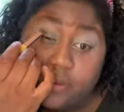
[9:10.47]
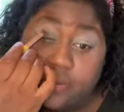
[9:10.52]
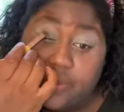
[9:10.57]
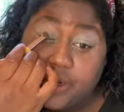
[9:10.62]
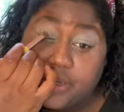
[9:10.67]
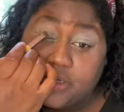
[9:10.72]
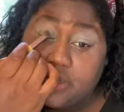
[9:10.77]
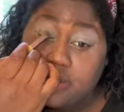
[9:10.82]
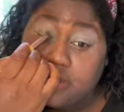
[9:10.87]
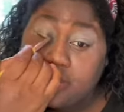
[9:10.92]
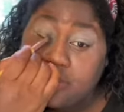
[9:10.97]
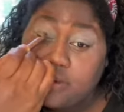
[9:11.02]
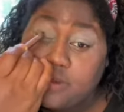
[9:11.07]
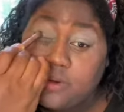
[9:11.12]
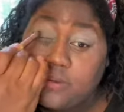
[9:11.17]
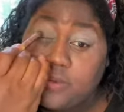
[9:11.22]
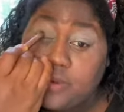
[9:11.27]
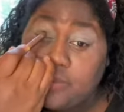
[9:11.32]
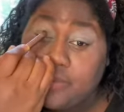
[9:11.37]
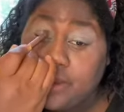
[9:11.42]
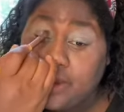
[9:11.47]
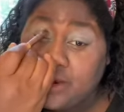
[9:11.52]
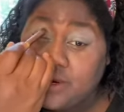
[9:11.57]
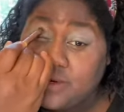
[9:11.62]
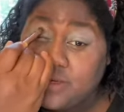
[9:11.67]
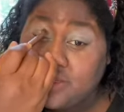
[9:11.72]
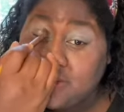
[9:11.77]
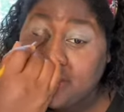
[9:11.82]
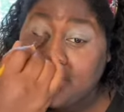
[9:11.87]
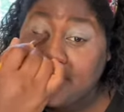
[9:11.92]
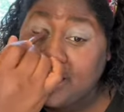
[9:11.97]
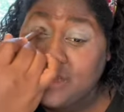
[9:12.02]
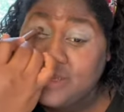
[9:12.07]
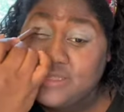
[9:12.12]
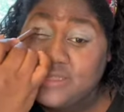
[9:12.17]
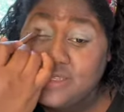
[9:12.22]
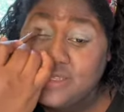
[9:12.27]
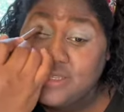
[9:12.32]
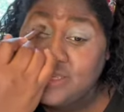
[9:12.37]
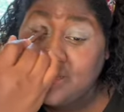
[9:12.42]
picked up a little bit better. So I
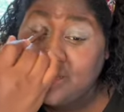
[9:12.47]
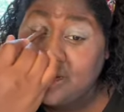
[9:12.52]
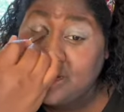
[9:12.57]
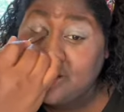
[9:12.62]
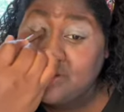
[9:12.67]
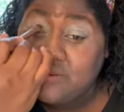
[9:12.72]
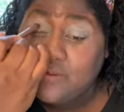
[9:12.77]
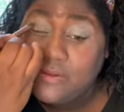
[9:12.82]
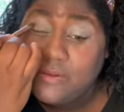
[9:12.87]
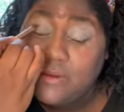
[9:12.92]
guess, you know,